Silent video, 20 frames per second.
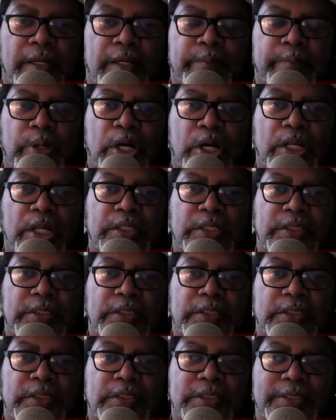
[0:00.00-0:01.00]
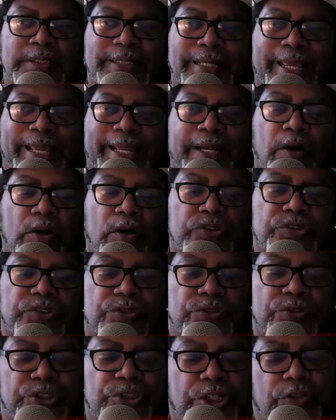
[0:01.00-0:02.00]
But it
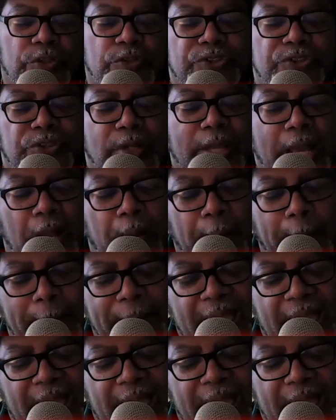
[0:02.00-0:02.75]
also shows you how